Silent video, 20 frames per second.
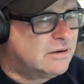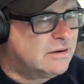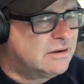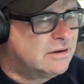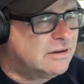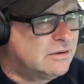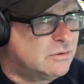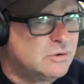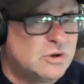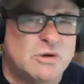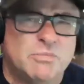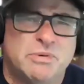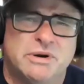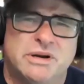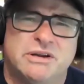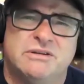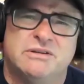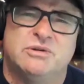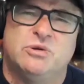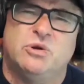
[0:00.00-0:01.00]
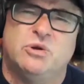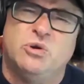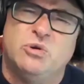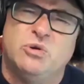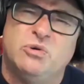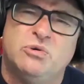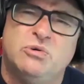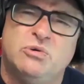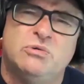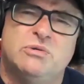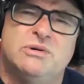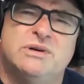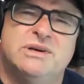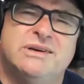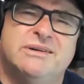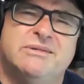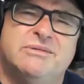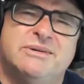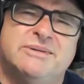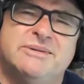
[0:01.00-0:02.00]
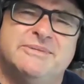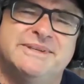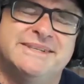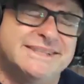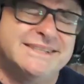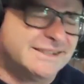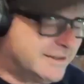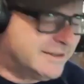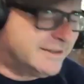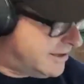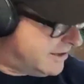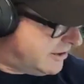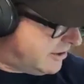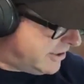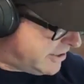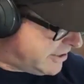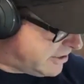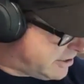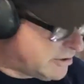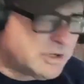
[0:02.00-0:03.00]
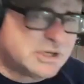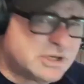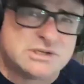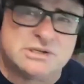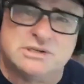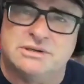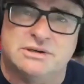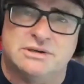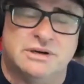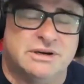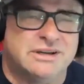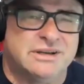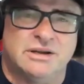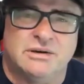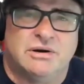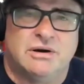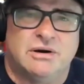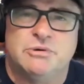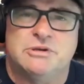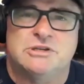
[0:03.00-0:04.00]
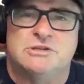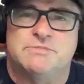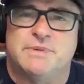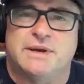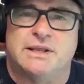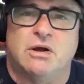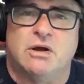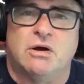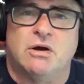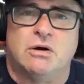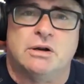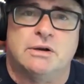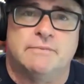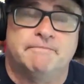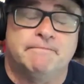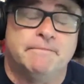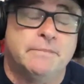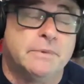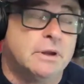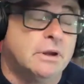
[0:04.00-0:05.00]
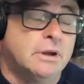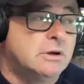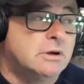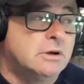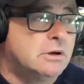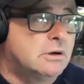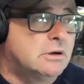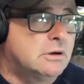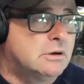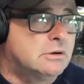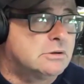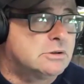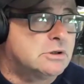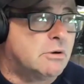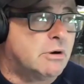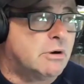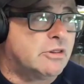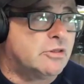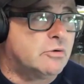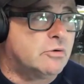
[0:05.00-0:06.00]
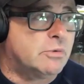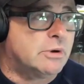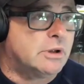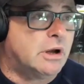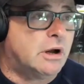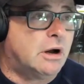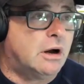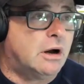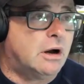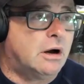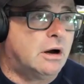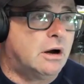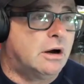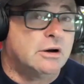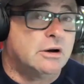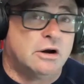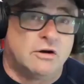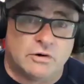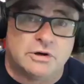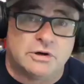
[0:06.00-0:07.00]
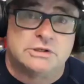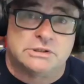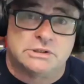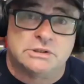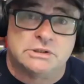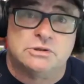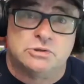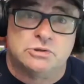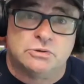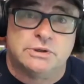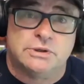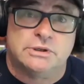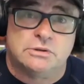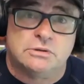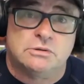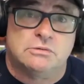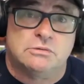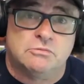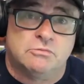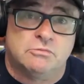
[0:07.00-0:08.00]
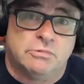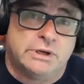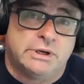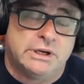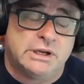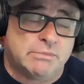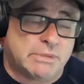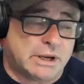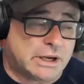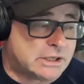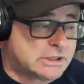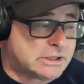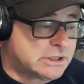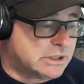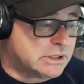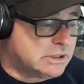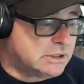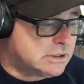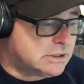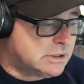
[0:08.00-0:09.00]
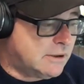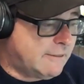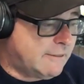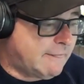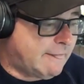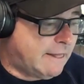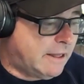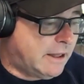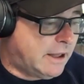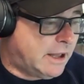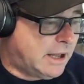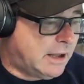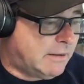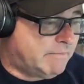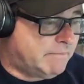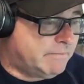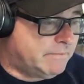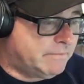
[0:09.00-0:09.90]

Nobody new. I don't know, just, you know, I wouldn't spend long on it. So I thought, well, and I always enjoyed reading magazines. And